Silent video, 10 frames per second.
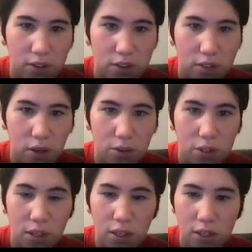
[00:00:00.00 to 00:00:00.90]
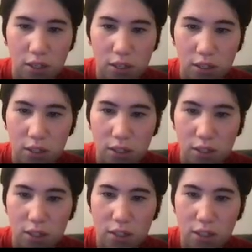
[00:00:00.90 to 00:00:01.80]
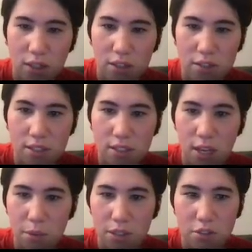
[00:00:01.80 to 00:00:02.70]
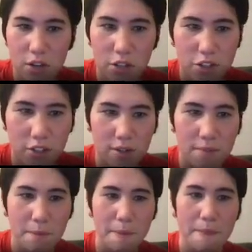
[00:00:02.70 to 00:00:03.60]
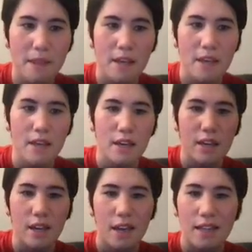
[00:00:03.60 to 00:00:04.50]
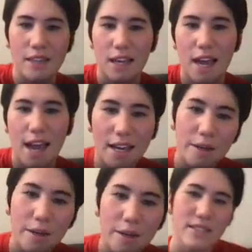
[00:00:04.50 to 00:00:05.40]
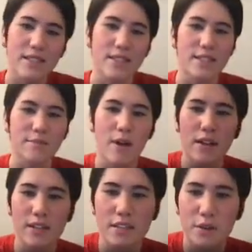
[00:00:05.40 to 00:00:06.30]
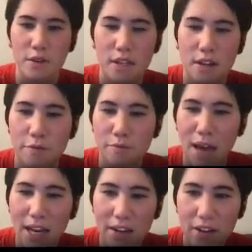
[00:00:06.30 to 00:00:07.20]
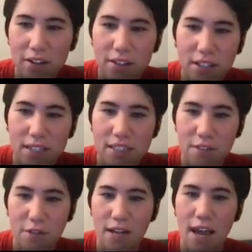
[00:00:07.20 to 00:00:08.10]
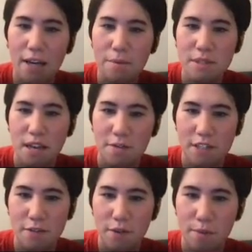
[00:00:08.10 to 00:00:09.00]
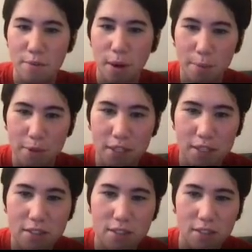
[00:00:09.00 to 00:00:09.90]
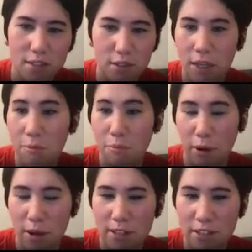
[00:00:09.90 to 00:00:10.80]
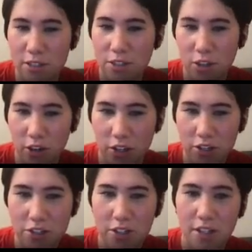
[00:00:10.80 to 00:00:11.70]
So here's the atomic structure, and the atom is the smallest unit of matter. Different atoms have different properties, so like bond and charge.